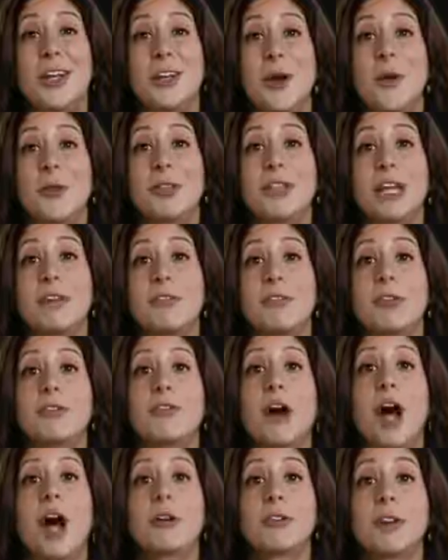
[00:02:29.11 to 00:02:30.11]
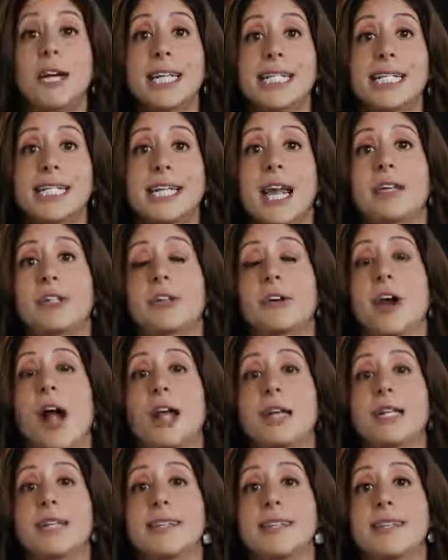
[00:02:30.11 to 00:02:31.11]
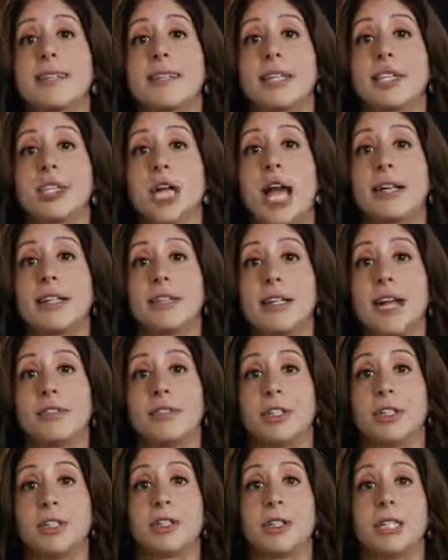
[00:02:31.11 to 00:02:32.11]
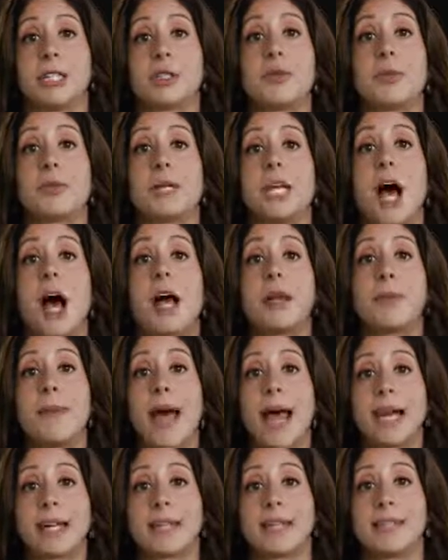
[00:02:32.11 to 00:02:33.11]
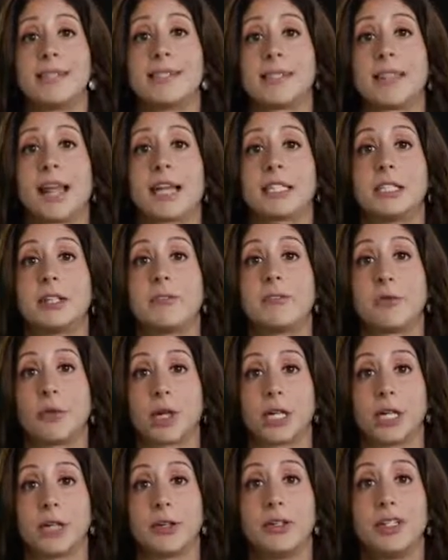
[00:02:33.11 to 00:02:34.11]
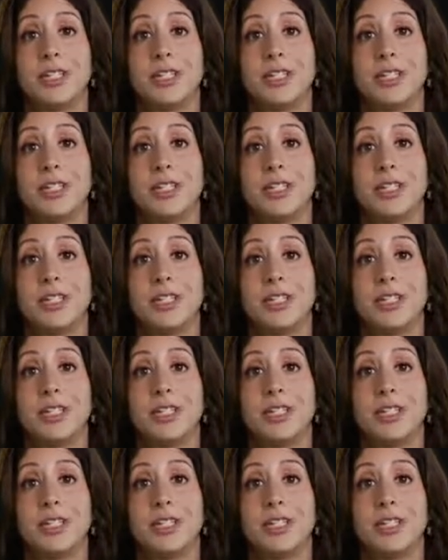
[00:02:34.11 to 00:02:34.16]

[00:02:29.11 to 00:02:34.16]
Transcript: Note that if you've already set your audience at the channel level, this will be automatically selected for you.